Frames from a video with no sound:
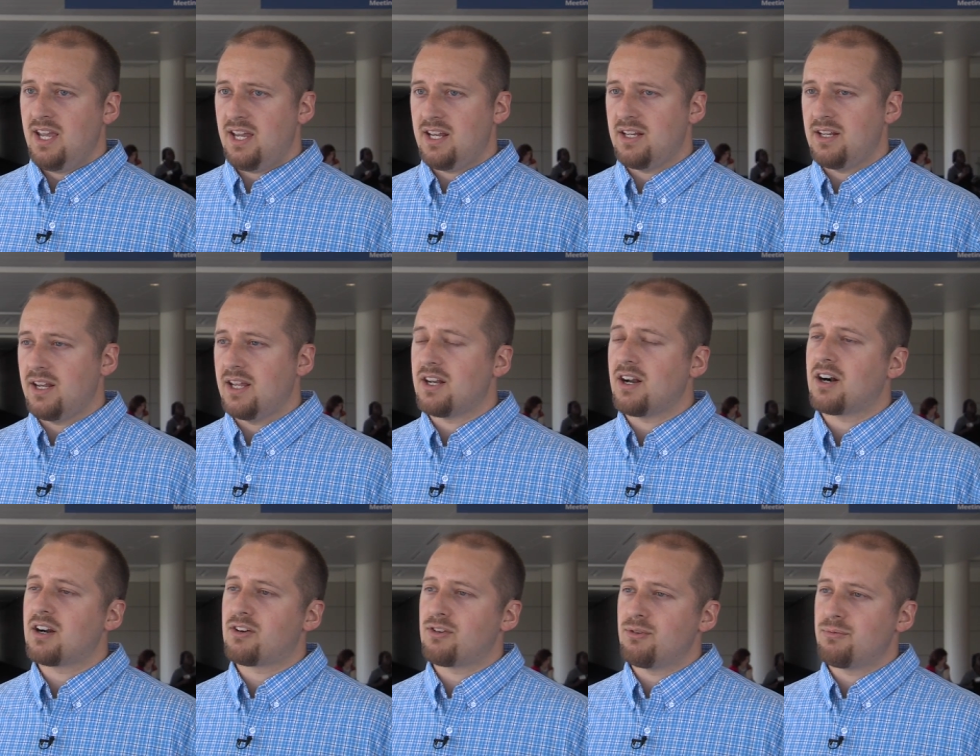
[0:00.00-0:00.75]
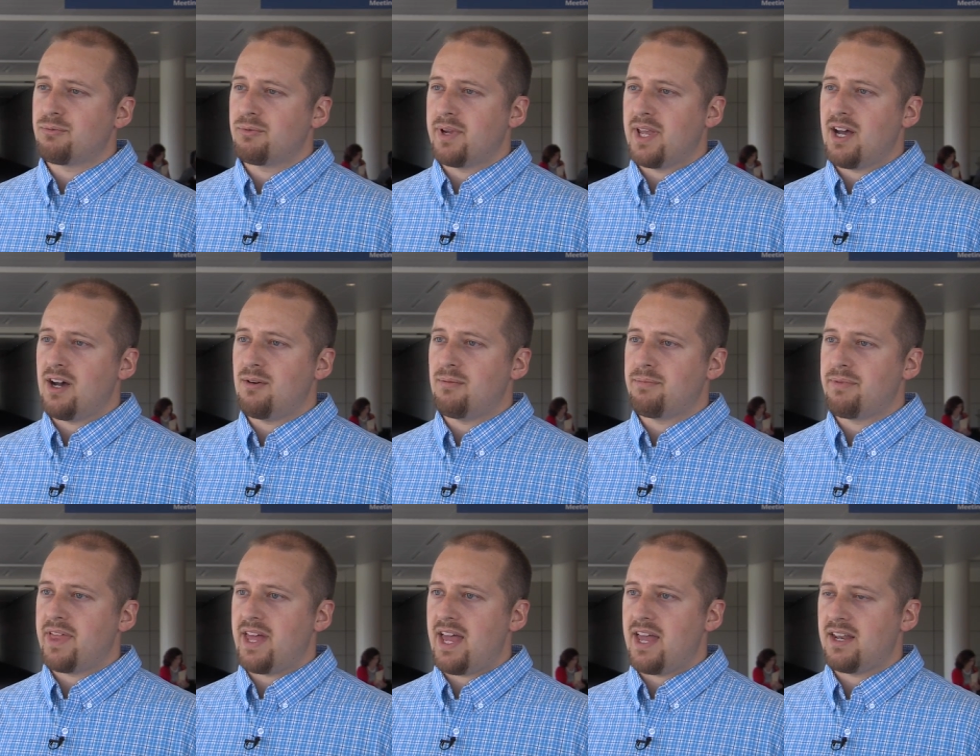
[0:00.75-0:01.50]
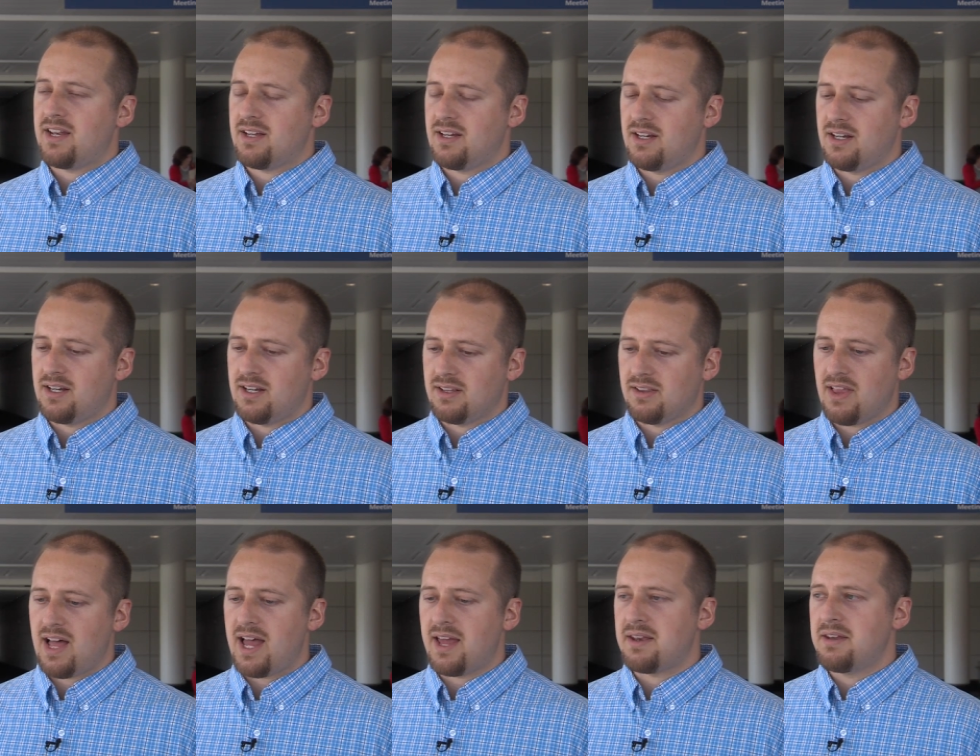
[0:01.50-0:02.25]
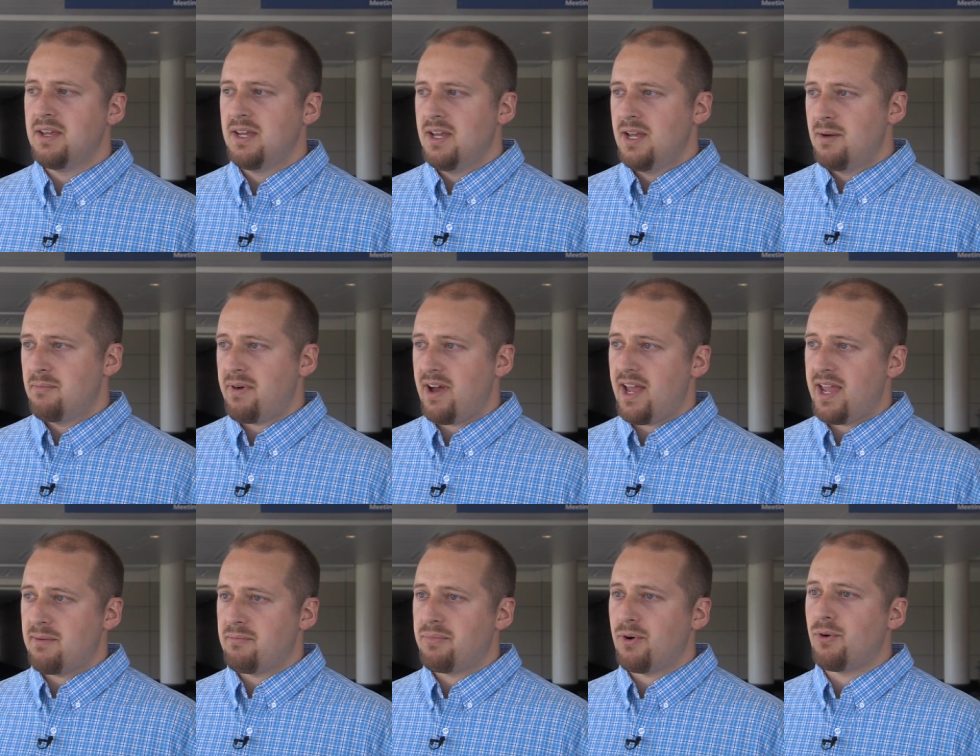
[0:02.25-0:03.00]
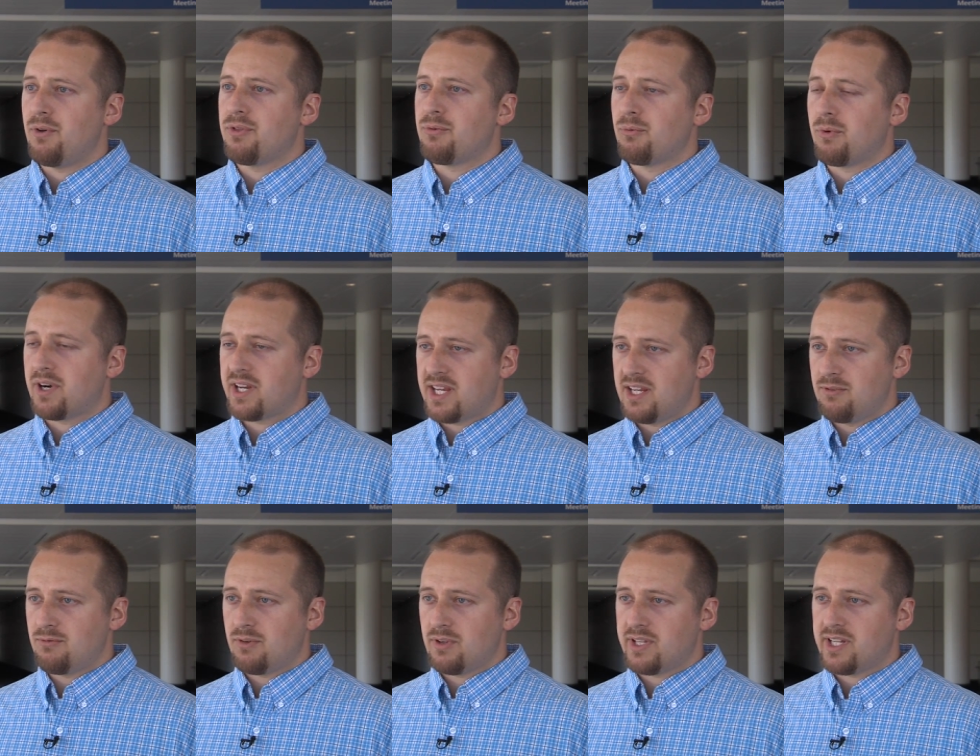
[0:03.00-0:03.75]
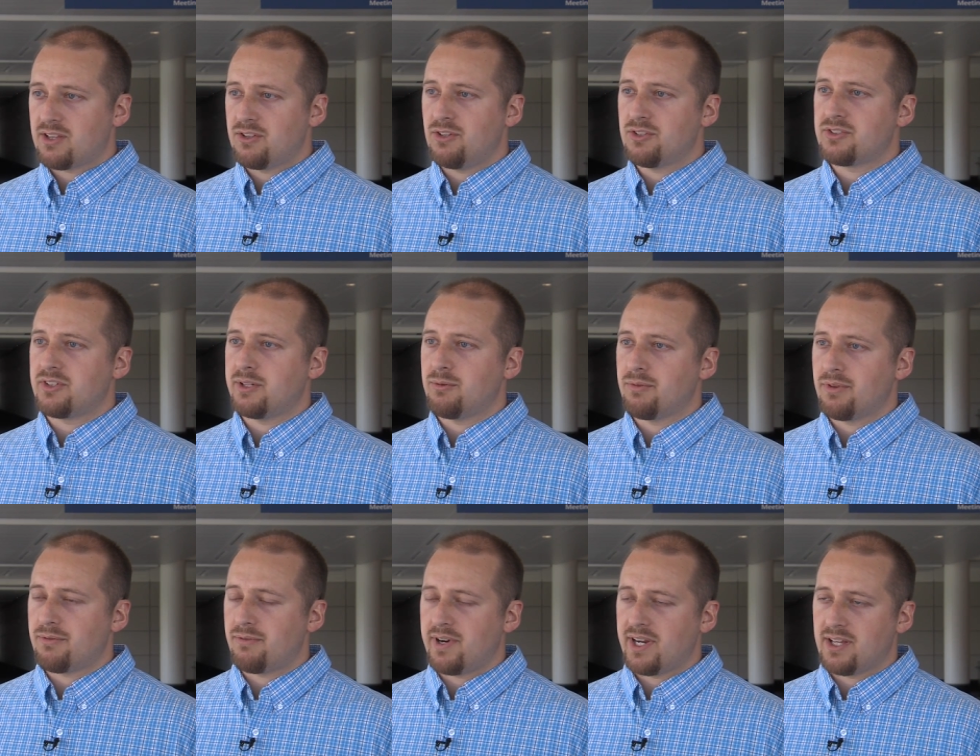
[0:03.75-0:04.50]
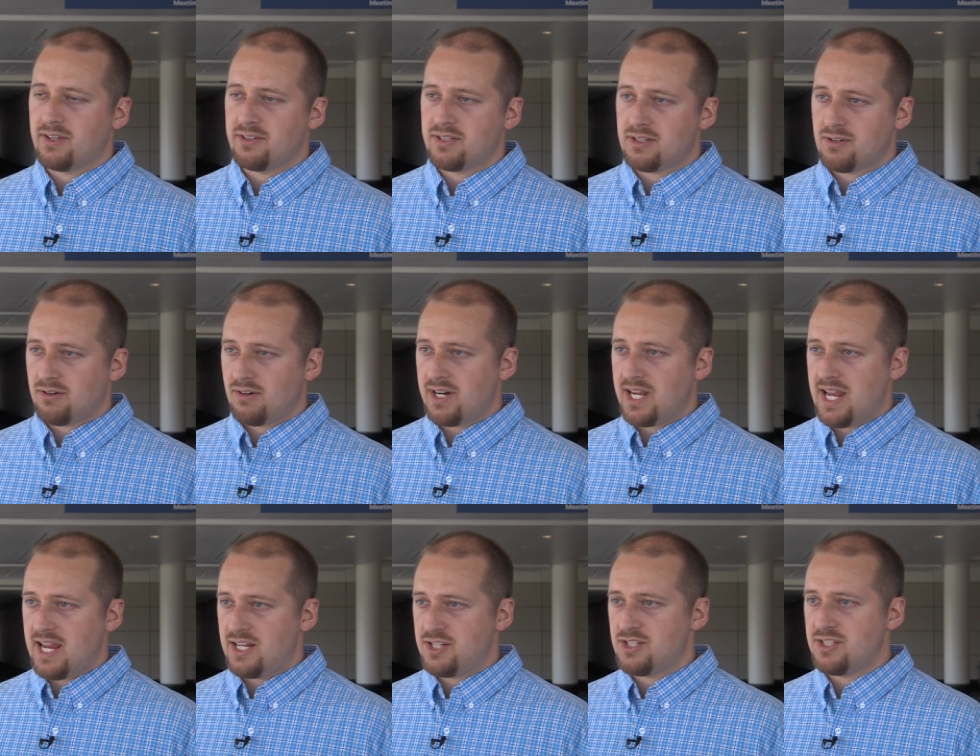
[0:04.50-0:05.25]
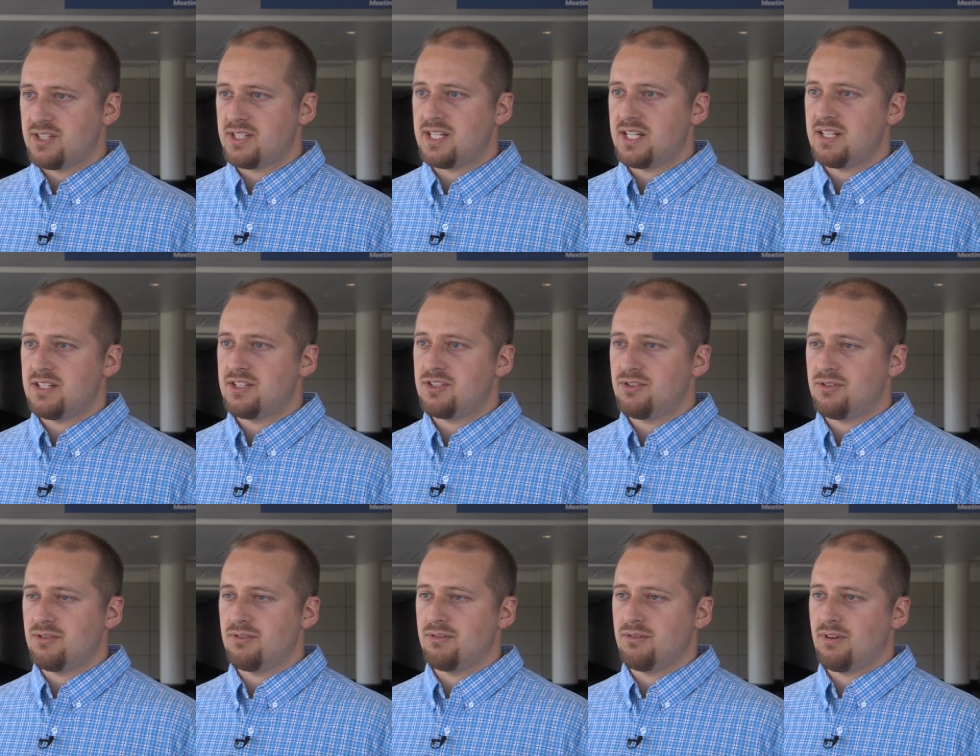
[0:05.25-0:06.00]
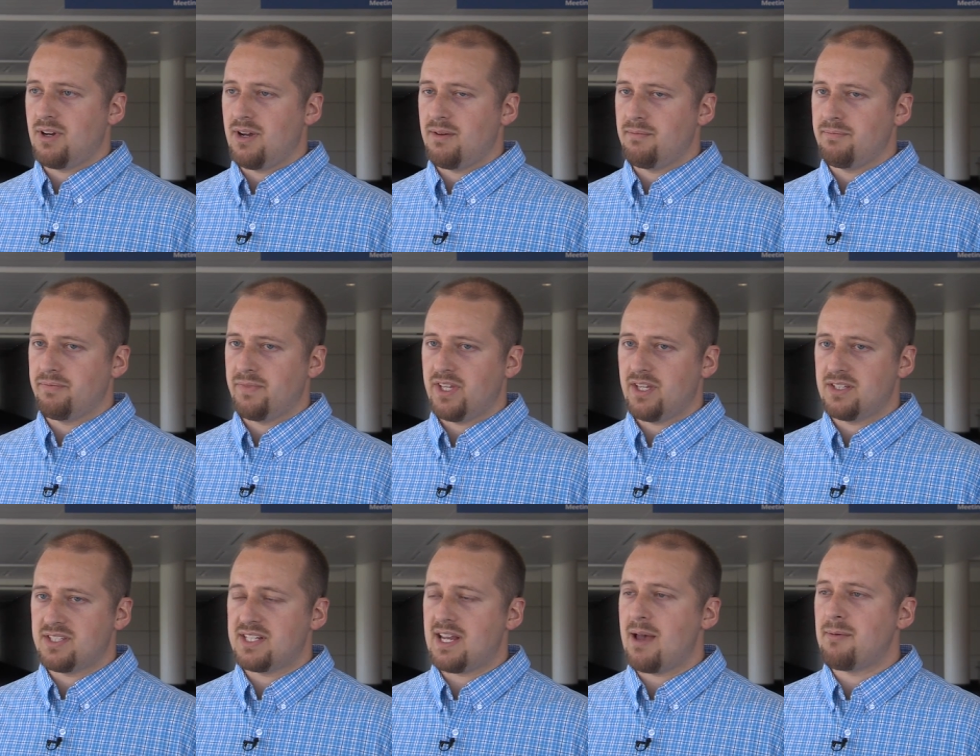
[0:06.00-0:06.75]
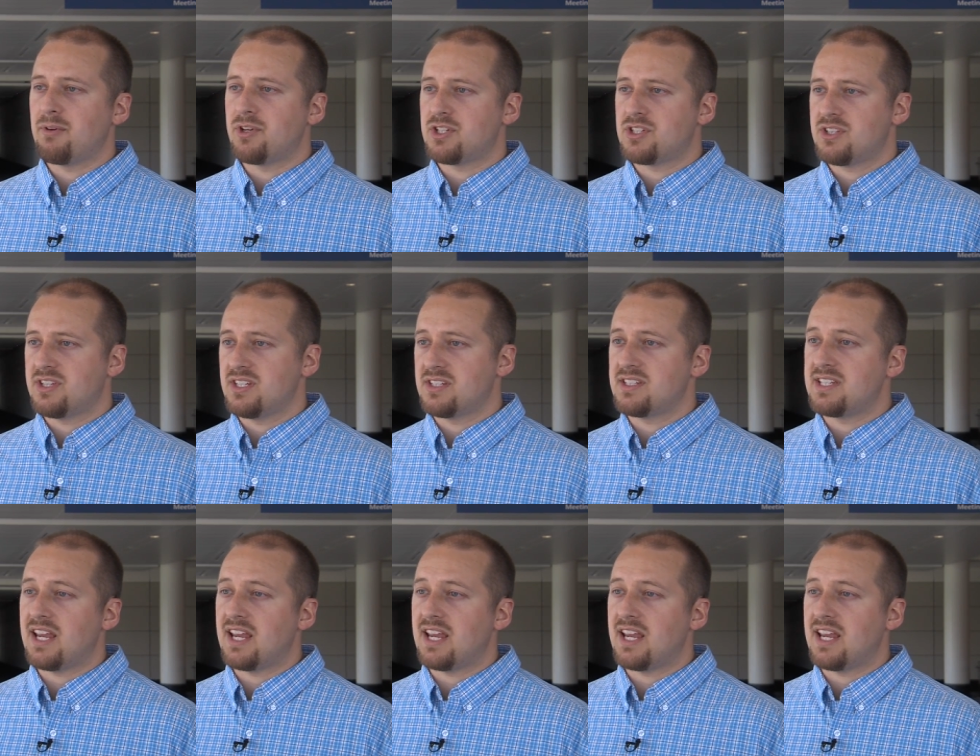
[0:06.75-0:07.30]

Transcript: And in our group, we help that a lot by both working really closely with regulatory agencies to establish the